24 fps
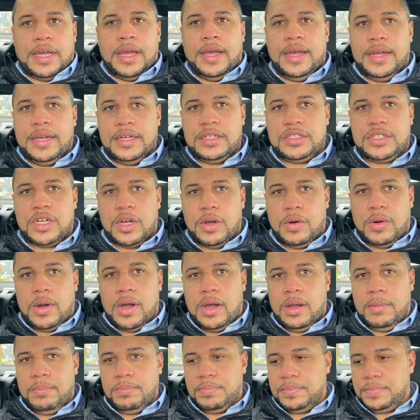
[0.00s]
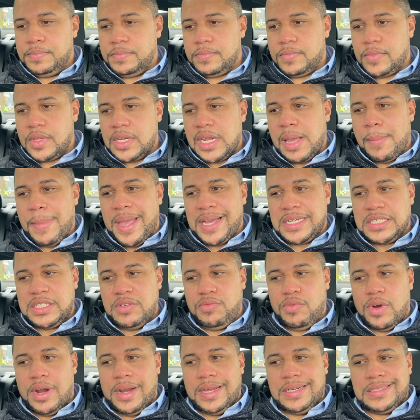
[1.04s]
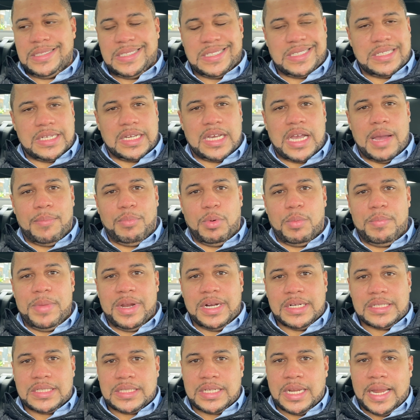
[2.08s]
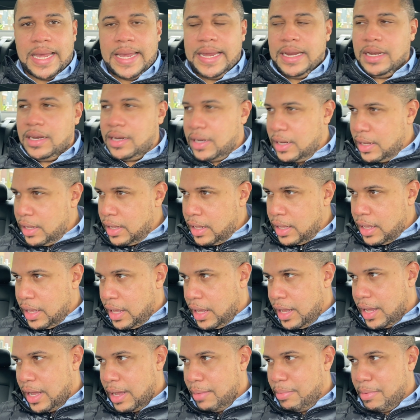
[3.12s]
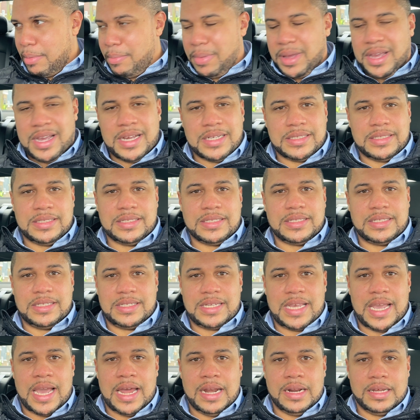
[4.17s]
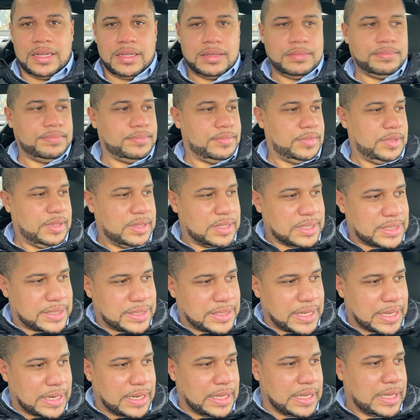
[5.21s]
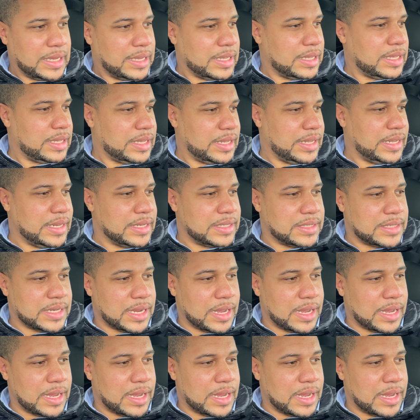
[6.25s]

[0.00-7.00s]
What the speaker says: So I'm actually running just a couple minutes late, but because this is kind of the city, it's